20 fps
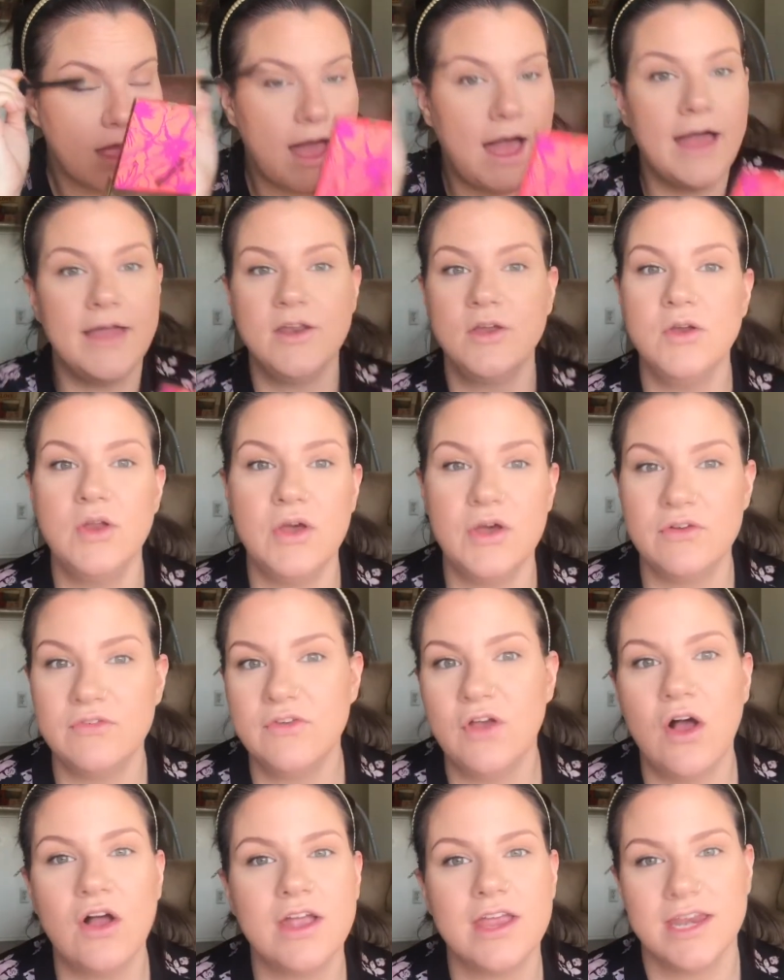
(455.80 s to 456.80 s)
I don't know if
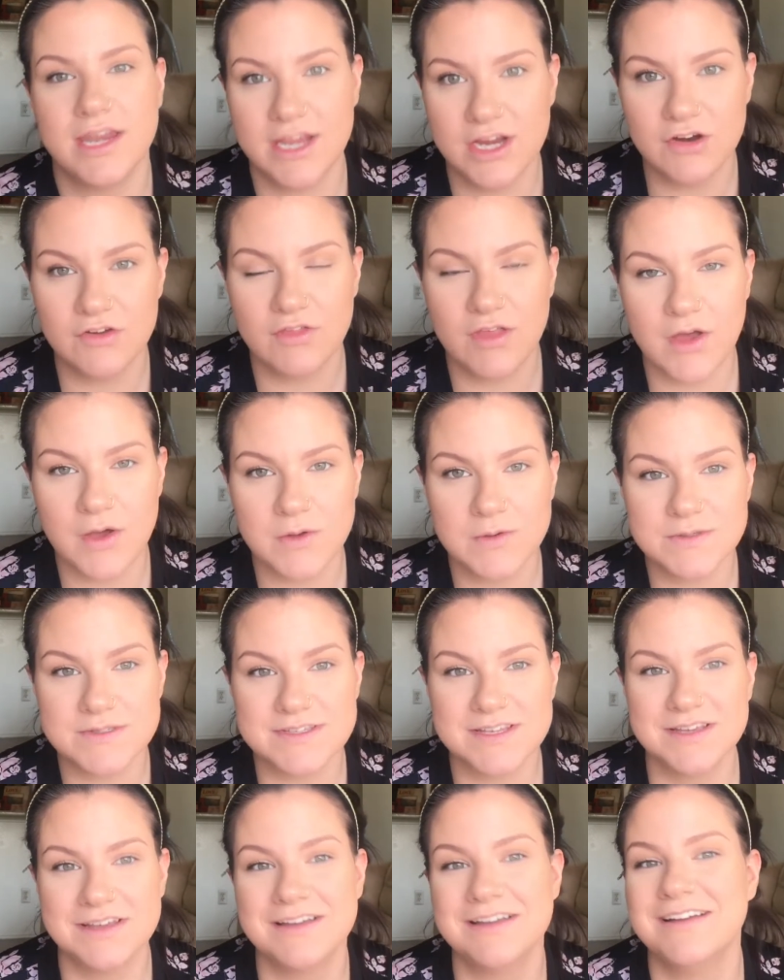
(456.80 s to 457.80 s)
y'all can hear
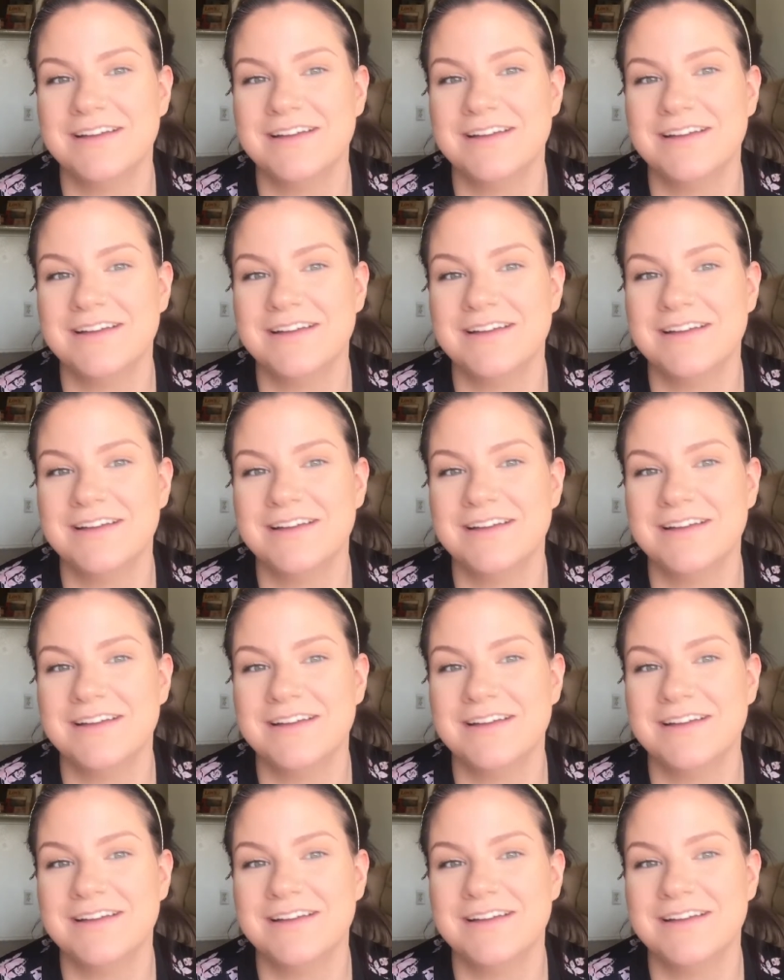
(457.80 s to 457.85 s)
those.